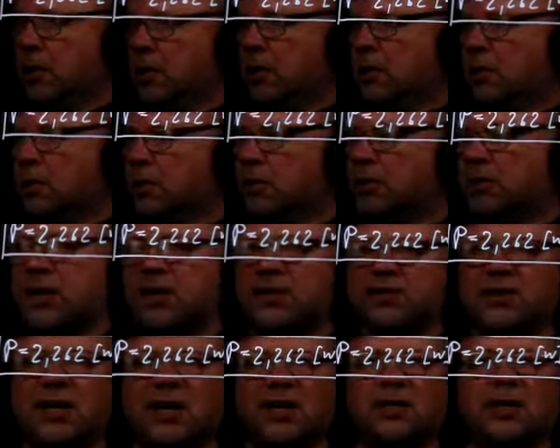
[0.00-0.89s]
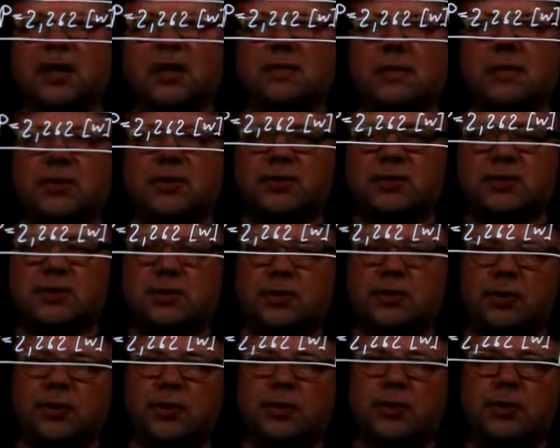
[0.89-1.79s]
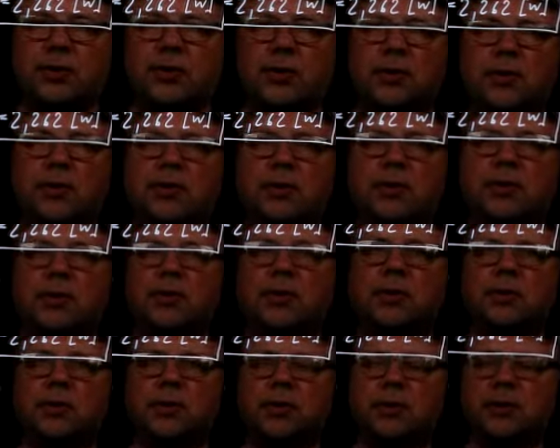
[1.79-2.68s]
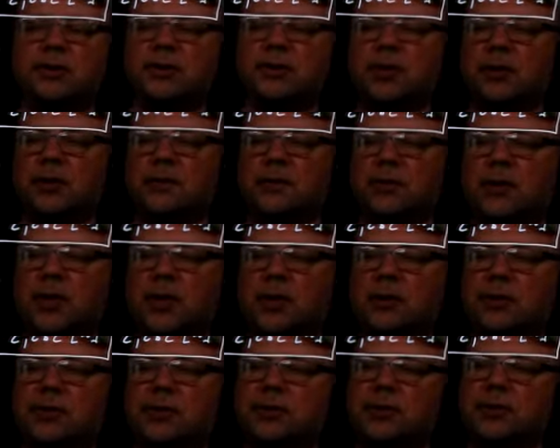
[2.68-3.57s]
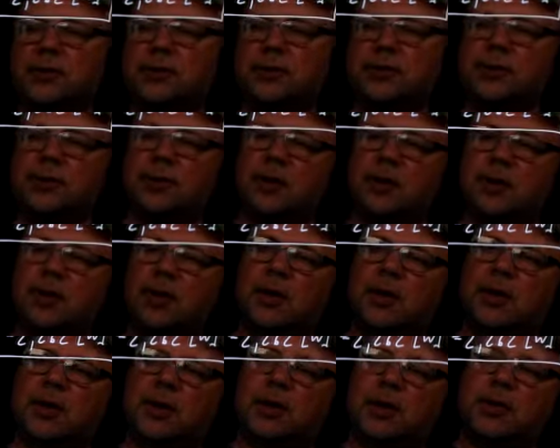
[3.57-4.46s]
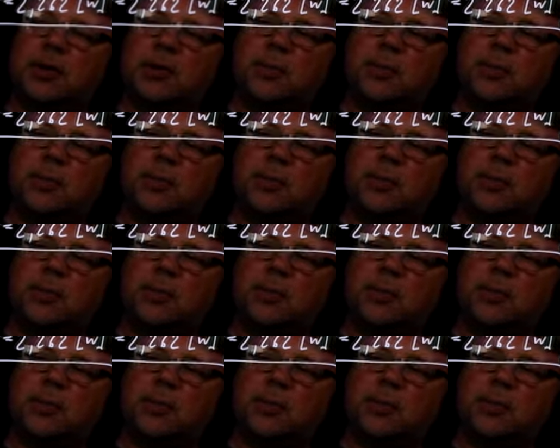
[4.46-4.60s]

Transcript: What does that give us? This gives us the